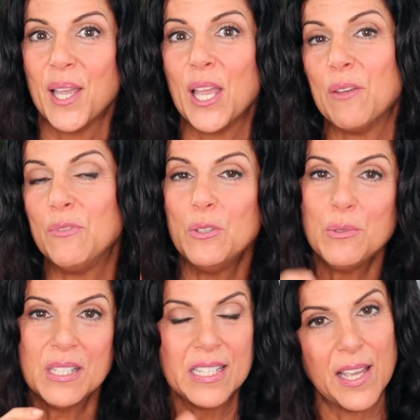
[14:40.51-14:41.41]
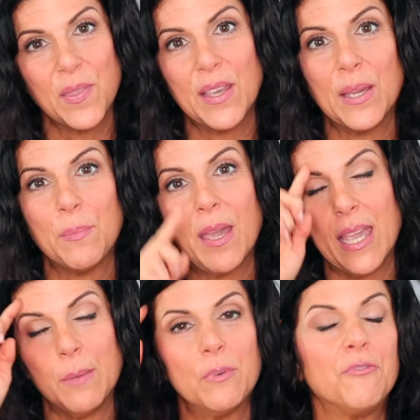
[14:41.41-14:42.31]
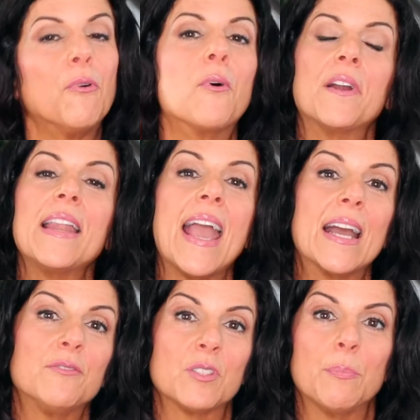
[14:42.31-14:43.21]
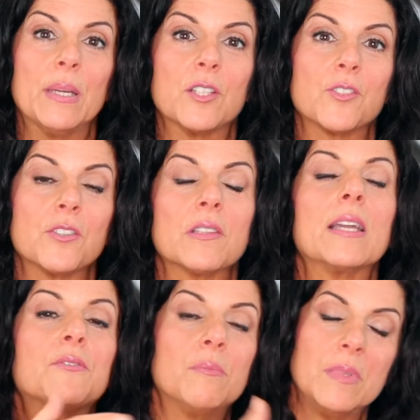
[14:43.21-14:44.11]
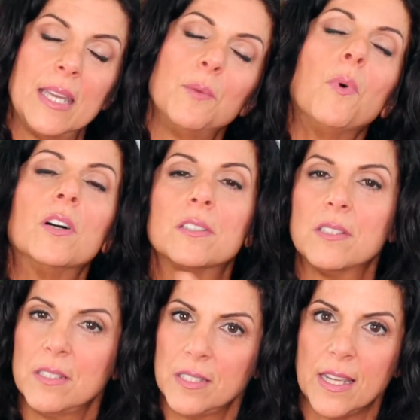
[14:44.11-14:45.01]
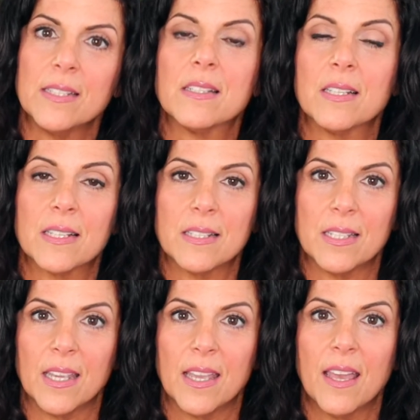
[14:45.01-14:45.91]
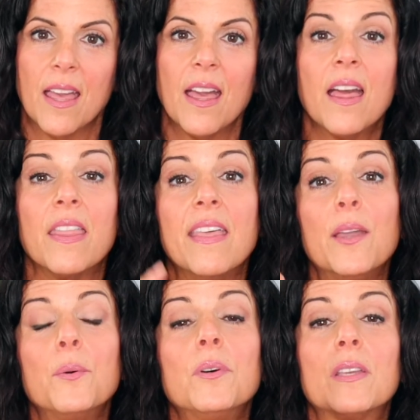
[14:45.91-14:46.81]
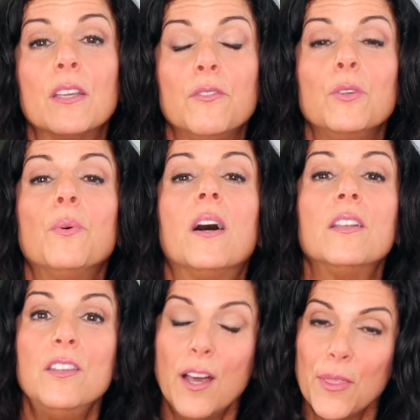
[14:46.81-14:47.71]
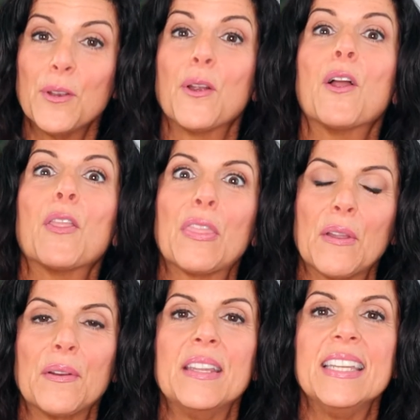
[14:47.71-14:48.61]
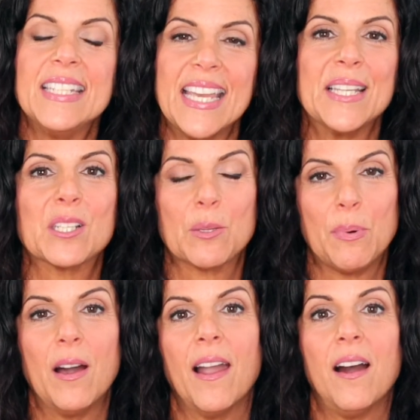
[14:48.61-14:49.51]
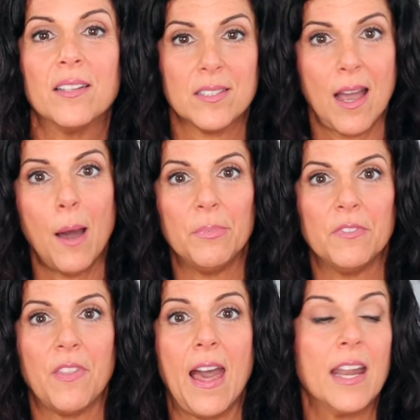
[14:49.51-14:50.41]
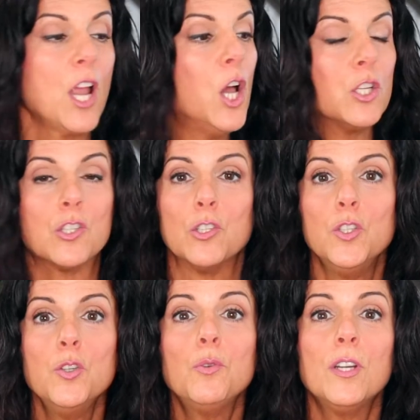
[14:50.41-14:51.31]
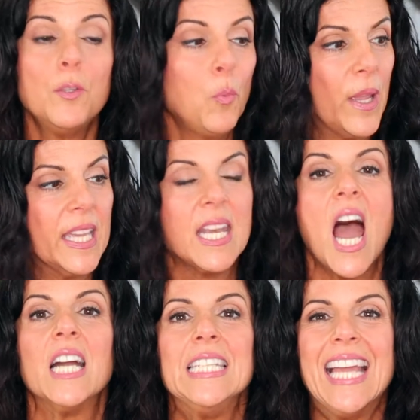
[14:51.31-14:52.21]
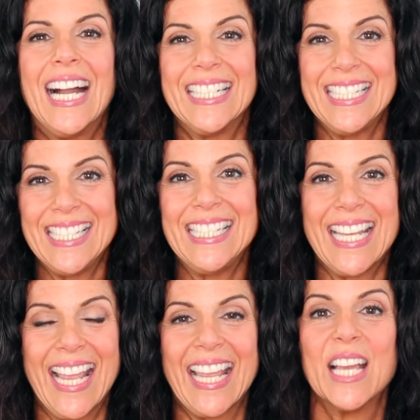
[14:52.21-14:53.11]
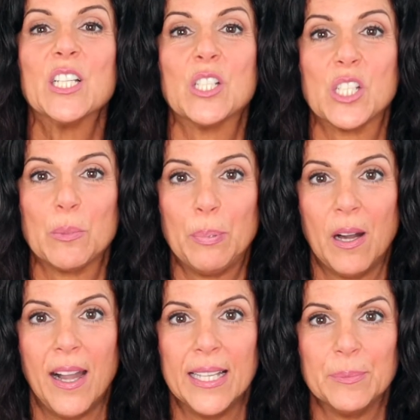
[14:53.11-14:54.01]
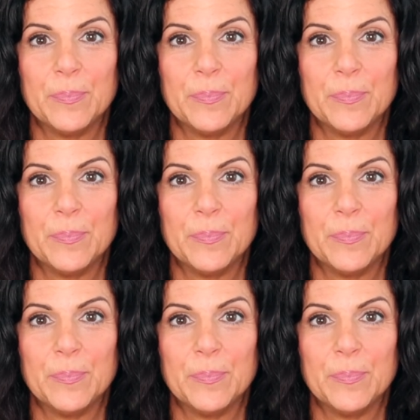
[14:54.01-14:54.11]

if you send them a before and after picture, like from day one to day 60, they will give you another 30 day supply on top of that. So you could win a 90 day supply.